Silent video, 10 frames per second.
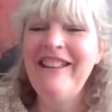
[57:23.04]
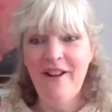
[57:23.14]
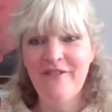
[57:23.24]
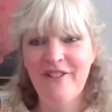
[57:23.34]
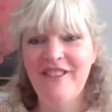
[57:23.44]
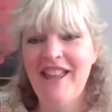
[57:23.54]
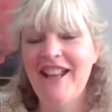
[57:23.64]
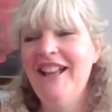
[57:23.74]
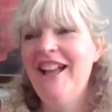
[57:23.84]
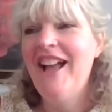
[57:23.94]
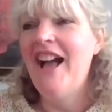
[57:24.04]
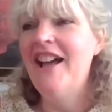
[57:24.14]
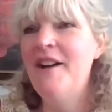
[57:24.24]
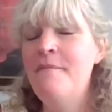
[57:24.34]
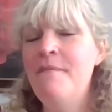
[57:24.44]
We don't have a digital,
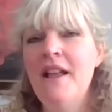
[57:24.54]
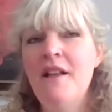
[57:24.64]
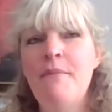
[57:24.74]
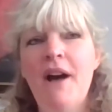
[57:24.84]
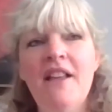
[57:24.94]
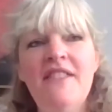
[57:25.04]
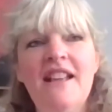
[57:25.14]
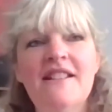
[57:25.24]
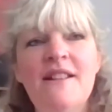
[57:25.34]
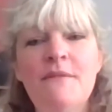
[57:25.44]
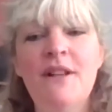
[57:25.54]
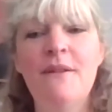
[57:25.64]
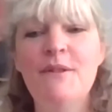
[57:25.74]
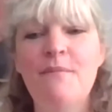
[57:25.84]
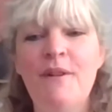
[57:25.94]
we don't have a volunteering, we
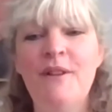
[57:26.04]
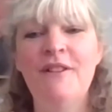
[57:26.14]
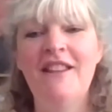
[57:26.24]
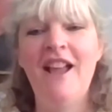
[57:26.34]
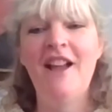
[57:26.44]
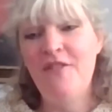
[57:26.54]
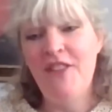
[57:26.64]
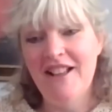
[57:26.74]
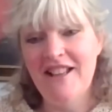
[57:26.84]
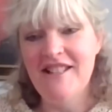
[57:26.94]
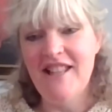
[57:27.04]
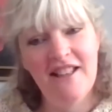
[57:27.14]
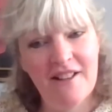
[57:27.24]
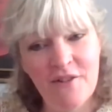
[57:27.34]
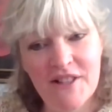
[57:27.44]
do everything. And but
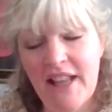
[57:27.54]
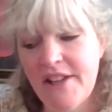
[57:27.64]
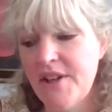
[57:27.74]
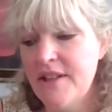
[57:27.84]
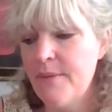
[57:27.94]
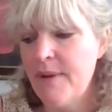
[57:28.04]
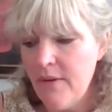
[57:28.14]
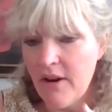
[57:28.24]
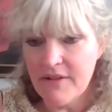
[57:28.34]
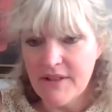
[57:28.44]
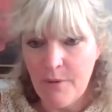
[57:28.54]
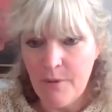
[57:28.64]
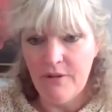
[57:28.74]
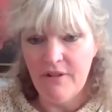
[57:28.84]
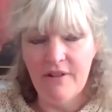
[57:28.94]
I think sometimes the only thing
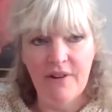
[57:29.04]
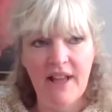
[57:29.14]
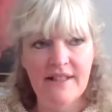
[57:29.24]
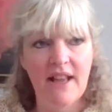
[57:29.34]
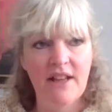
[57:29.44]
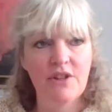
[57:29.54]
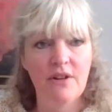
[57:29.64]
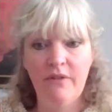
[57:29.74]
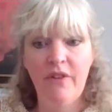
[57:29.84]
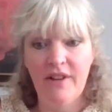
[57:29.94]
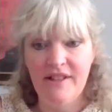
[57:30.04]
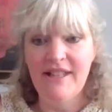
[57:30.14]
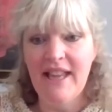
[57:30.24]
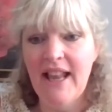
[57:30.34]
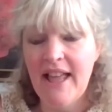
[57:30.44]
I can say, the consolation, is when you are a
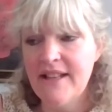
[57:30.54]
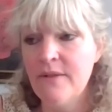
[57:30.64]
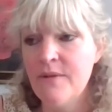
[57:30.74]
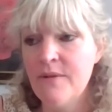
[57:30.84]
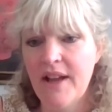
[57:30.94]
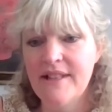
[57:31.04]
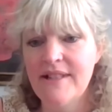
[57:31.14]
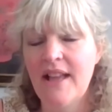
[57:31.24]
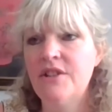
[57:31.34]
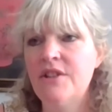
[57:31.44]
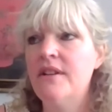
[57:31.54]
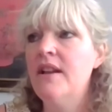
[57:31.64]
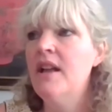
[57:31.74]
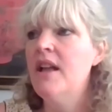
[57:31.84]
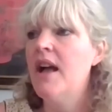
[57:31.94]
smaller organisation or
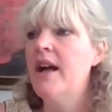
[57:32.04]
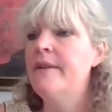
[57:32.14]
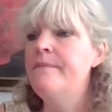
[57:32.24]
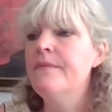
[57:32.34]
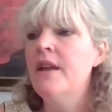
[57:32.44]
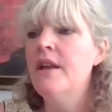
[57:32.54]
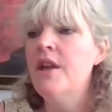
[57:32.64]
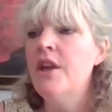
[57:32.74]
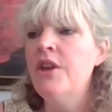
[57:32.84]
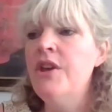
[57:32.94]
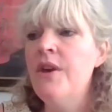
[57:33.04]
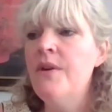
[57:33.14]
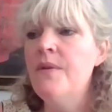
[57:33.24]
volunteer-led organisation,